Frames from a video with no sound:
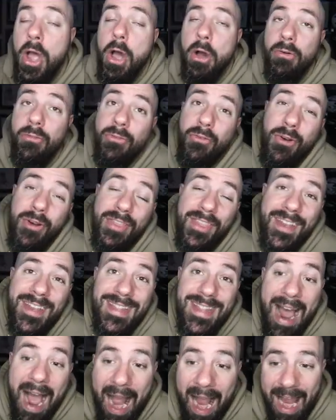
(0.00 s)
Fourth
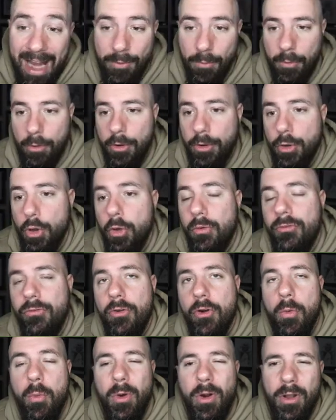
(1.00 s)
and nine, we're going to go
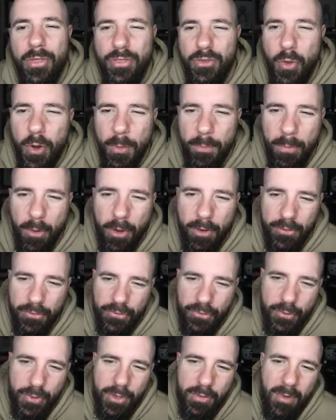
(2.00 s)
for it. We're going to throw the ball to
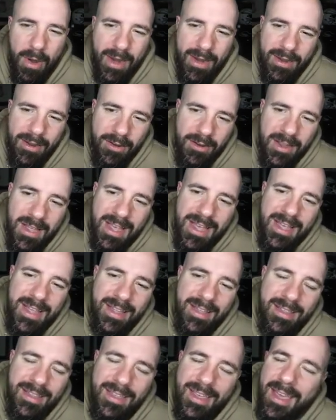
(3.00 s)
Jeudy right here.
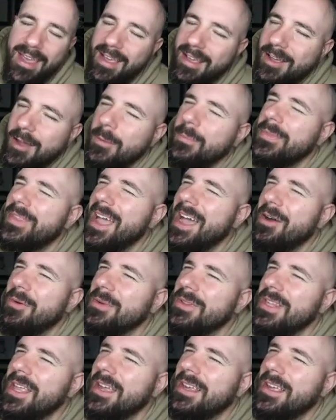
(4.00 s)
Can't come down
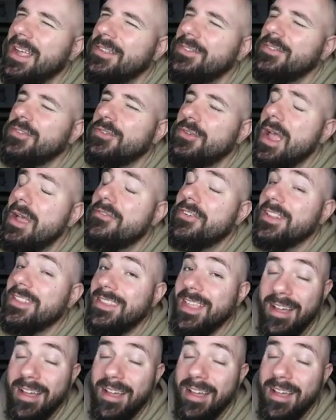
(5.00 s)
with that catching traffic.